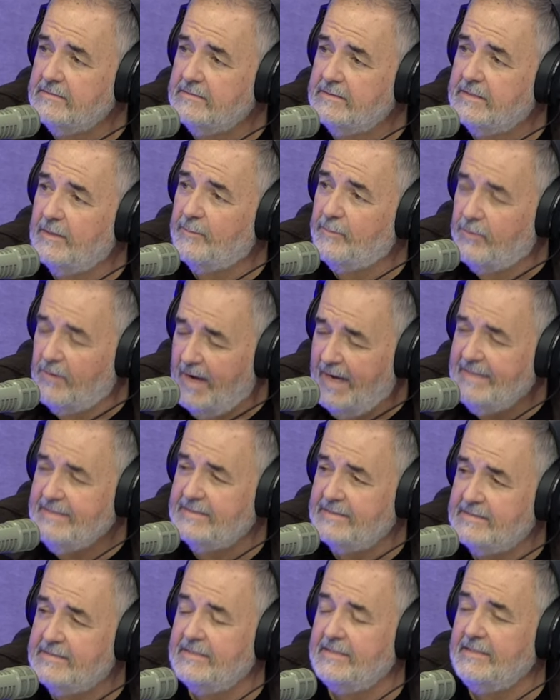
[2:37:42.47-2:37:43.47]
They're
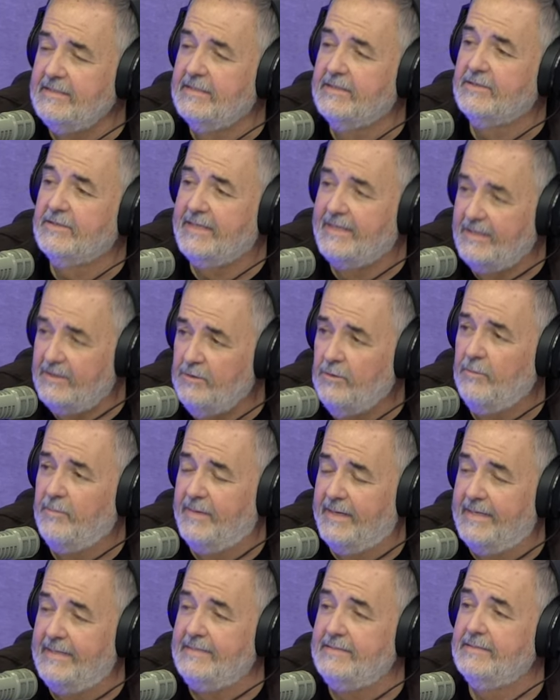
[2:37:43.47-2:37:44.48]
practicing their kill
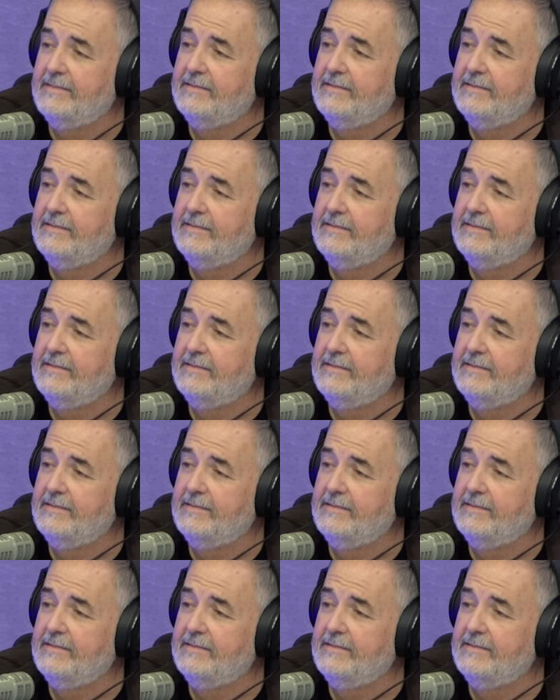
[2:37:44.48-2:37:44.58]
bite.